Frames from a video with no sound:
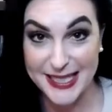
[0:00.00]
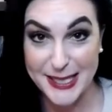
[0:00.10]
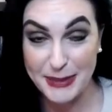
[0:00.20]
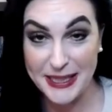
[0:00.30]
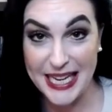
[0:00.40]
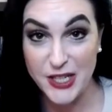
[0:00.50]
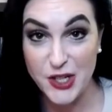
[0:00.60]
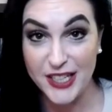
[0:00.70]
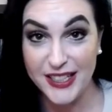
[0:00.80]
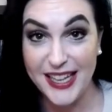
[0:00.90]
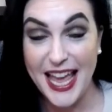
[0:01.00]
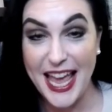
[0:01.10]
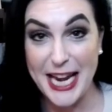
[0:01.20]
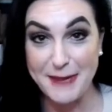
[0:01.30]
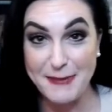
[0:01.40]
explanation,
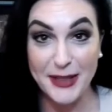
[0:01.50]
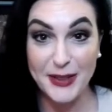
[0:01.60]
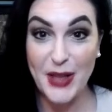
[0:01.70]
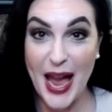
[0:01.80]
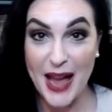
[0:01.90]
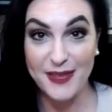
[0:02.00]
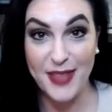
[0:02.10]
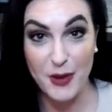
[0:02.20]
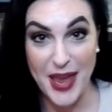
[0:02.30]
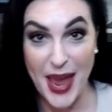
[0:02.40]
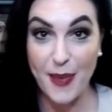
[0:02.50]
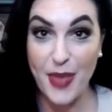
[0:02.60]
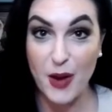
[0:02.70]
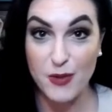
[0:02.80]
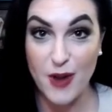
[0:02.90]
and I'm glad that we had
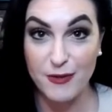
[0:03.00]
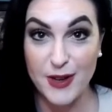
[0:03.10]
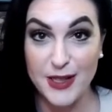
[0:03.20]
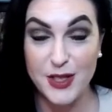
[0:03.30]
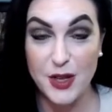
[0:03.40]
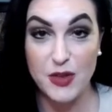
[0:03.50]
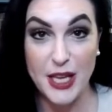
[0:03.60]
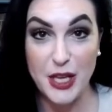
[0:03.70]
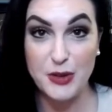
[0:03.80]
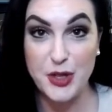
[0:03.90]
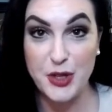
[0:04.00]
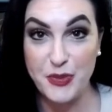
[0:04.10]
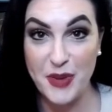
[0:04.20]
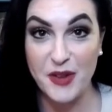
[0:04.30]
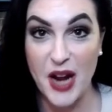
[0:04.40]
that reference. So thank you to
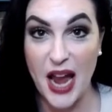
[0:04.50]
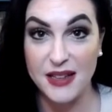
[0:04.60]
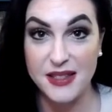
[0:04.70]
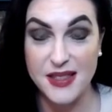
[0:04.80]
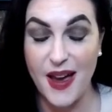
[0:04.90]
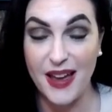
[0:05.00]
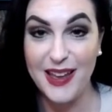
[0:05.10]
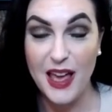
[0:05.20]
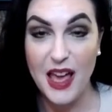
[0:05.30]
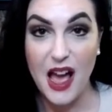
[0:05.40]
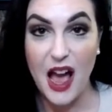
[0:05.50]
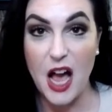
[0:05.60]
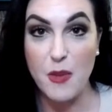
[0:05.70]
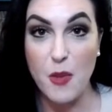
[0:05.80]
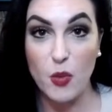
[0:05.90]
whomever asked that.
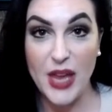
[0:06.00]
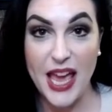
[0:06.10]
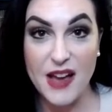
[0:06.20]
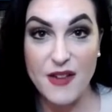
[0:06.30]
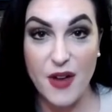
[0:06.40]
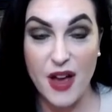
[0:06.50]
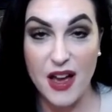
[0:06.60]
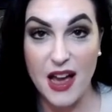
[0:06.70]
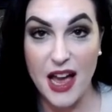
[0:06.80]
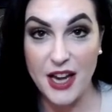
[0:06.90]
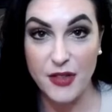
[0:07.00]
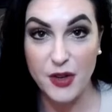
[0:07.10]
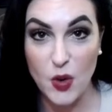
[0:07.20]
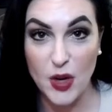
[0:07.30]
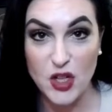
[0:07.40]
We have
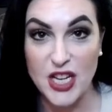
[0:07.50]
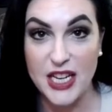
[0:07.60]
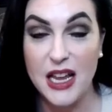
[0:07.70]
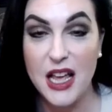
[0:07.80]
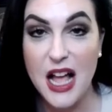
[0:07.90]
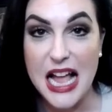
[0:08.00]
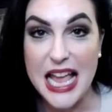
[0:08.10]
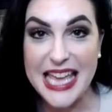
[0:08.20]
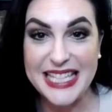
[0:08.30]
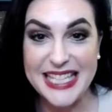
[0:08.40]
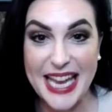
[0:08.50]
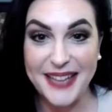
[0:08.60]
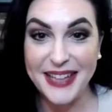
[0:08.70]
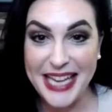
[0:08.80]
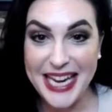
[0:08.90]
another question. Is
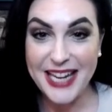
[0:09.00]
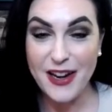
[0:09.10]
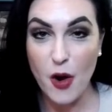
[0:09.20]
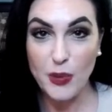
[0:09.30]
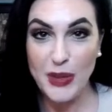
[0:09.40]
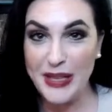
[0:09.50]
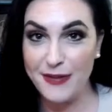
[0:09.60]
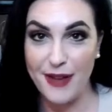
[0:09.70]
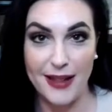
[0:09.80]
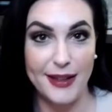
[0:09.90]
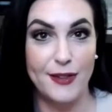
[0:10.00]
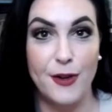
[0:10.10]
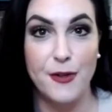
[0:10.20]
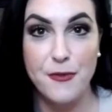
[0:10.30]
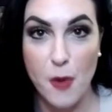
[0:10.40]
a lien only valid
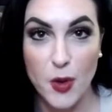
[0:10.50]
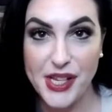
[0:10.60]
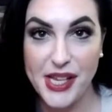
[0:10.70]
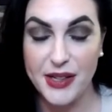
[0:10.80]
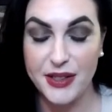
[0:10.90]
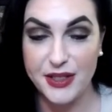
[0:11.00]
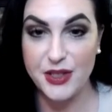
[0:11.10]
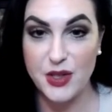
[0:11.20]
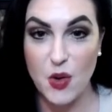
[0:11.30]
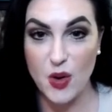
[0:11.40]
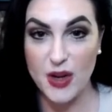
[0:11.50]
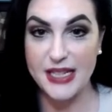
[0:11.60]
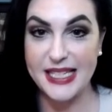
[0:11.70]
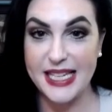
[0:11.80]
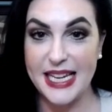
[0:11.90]
for 4 years, or
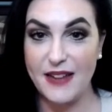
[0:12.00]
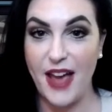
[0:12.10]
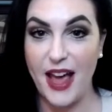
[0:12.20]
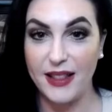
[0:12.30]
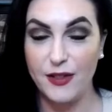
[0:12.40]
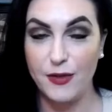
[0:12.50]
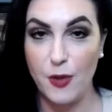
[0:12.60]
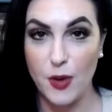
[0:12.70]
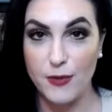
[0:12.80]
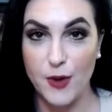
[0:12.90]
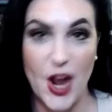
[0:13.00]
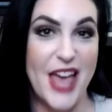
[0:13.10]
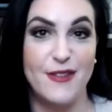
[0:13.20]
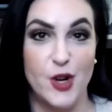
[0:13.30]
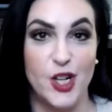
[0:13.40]
is it valid for
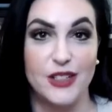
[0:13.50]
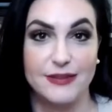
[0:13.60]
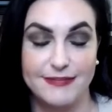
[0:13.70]
forever?